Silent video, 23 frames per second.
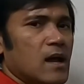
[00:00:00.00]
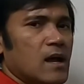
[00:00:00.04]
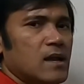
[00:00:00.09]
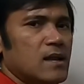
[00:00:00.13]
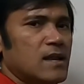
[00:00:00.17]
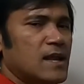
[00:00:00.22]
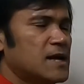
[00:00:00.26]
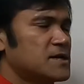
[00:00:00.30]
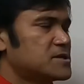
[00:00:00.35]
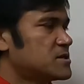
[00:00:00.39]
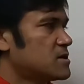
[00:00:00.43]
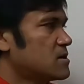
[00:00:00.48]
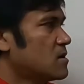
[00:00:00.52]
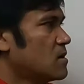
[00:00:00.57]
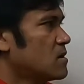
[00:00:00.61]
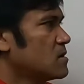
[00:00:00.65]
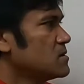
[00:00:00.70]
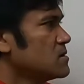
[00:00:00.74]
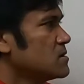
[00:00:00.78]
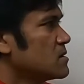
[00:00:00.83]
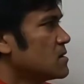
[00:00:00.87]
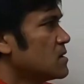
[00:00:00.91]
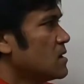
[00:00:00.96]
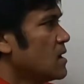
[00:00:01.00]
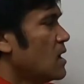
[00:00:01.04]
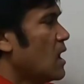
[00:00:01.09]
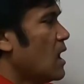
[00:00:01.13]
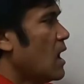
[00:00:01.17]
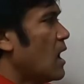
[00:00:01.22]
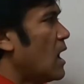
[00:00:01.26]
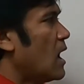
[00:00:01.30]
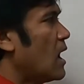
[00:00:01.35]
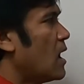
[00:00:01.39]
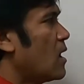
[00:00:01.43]
later on
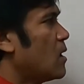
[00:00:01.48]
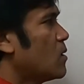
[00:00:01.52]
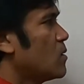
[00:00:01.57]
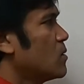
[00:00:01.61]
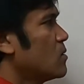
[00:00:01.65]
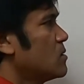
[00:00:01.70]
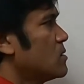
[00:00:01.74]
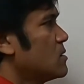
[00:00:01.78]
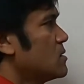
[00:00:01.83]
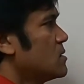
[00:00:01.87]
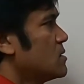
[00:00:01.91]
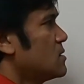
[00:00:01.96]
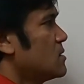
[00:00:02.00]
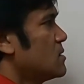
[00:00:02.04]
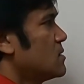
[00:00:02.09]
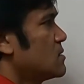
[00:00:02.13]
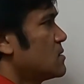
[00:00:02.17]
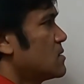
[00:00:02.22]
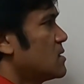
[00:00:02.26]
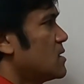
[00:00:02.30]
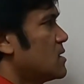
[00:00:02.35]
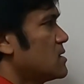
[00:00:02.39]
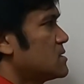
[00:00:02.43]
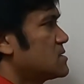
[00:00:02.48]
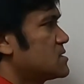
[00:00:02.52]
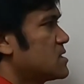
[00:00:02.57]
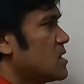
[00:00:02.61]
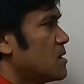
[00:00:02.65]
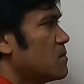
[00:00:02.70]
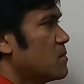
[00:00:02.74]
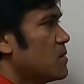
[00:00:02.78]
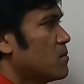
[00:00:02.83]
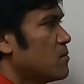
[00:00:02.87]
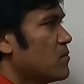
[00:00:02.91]
how
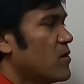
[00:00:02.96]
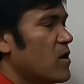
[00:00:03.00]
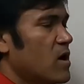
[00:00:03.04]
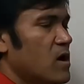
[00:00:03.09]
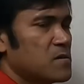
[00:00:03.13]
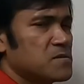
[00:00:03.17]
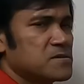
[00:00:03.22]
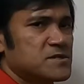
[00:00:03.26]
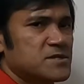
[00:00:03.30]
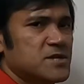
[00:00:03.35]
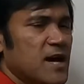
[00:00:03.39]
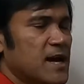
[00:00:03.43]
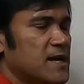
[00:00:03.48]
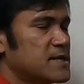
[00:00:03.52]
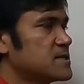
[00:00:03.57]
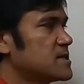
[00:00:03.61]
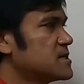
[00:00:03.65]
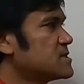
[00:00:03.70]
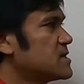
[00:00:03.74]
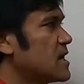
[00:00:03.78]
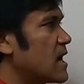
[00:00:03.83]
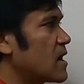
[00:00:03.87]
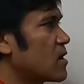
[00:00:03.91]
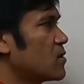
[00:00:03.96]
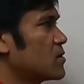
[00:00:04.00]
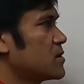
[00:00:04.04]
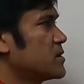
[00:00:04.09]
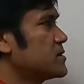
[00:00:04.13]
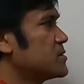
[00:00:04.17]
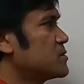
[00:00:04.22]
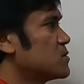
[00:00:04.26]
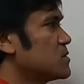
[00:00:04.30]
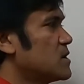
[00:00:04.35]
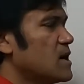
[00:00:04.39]
the verbs changes
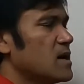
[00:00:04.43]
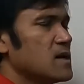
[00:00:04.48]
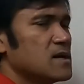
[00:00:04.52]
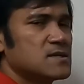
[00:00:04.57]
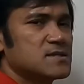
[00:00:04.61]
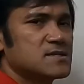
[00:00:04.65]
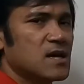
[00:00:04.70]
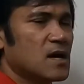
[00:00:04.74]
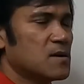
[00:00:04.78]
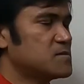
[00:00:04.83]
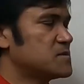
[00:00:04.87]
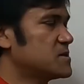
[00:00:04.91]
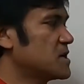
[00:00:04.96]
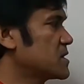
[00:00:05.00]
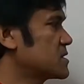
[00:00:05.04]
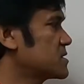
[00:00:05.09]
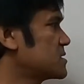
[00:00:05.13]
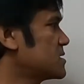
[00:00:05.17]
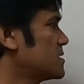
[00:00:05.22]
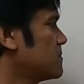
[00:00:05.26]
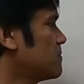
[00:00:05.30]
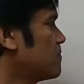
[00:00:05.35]
according to the subject.